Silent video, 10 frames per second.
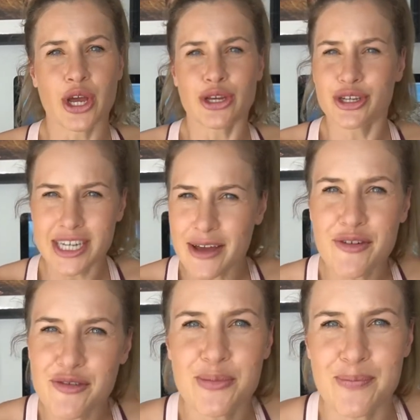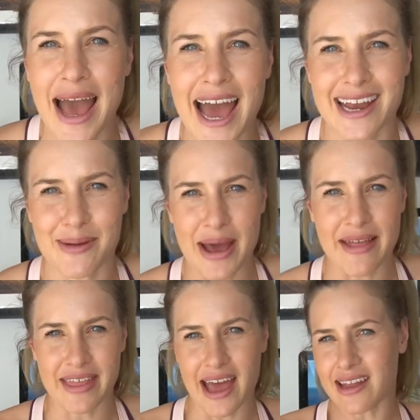you should never feel bad
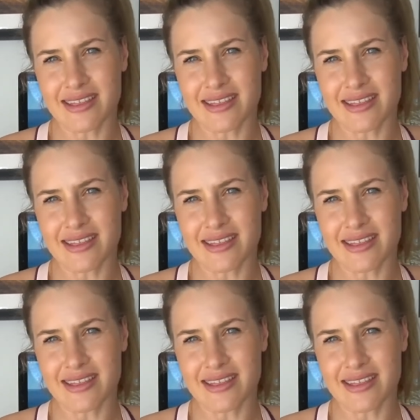about that.